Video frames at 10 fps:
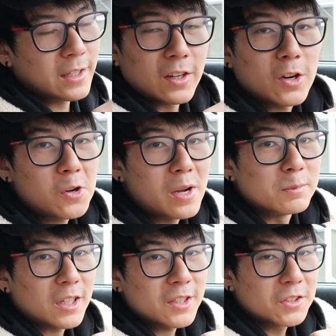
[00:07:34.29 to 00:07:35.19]

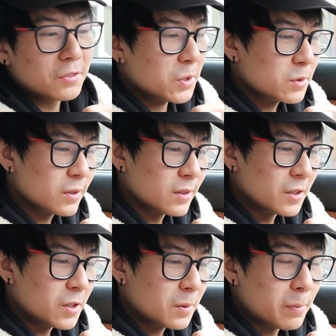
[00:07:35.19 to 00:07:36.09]
I'm jealous of you,
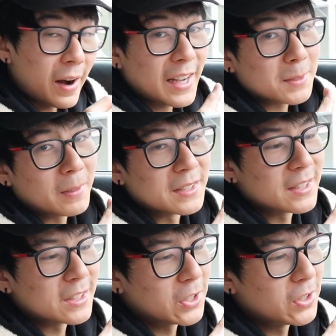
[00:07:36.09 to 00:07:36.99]
but I spent
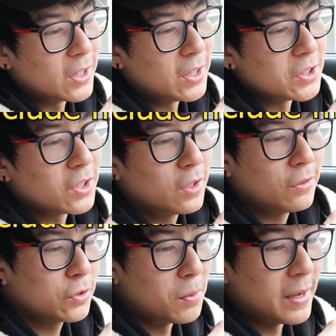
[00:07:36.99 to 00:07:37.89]
$600
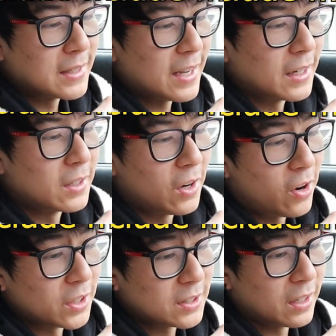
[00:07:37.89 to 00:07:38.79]
to maintain the
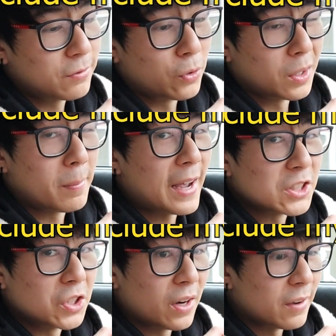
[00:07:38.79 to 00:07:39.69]
RX8 for the
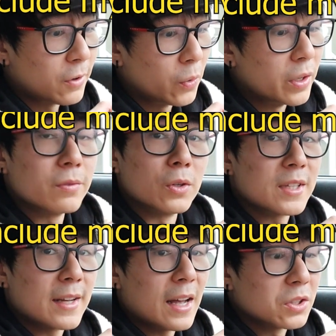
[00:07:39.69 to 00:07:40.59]
past year that I've owned it, for
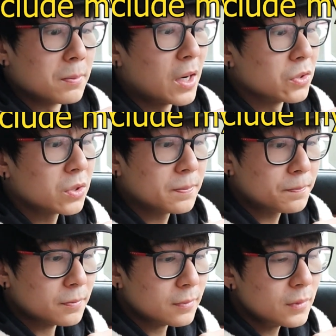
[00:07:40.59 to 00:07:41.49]
10,000 miles.
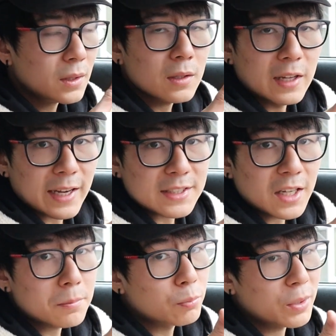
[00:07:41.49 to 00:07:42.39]
Like I
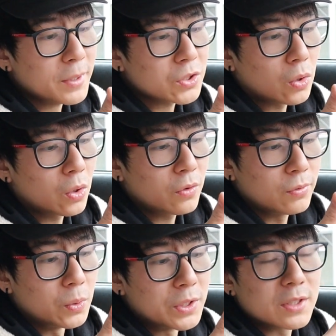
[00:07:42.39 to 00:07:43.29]
said, premix, oil,
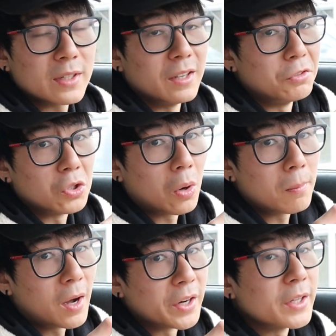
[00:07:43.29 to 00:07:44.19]
fluids, if you don't
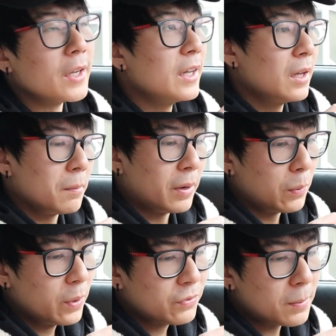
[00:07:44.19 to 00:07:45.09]
mod it.
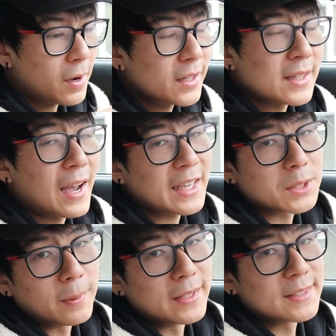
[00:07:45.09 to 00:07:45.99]
But with the mods, I
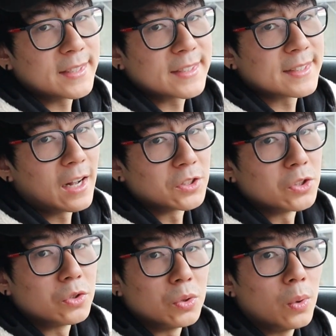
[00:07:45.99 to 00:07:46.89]
spent
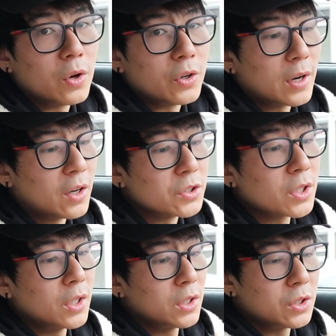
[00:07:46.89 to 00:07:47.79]
$6,200
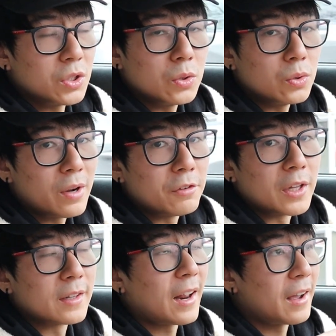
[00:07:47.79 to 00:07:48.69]
to do
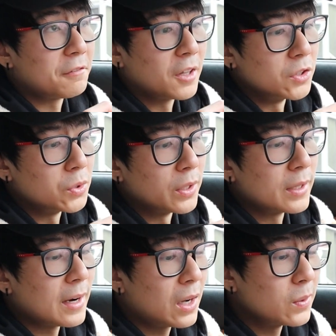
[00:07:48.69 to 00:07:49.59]
everything that I've done to
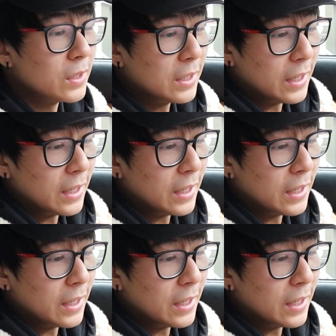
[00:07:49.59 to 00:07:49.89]
it. Now,